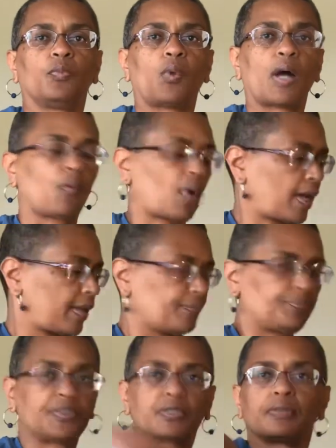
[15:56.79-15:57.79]
Wet
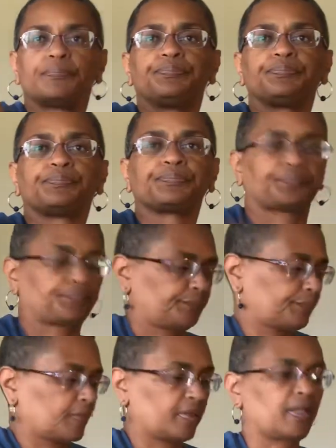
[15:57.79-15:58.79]
wipes
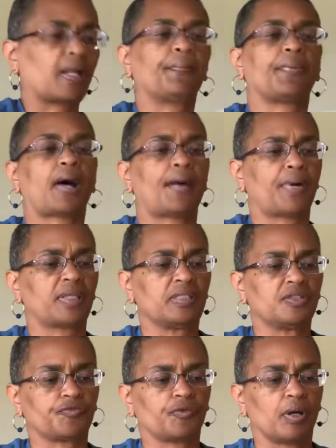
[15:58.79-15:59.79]
that I bought
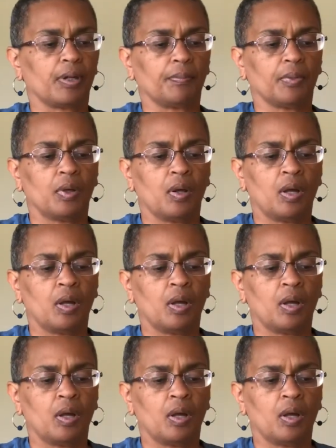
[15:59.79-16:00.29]
these from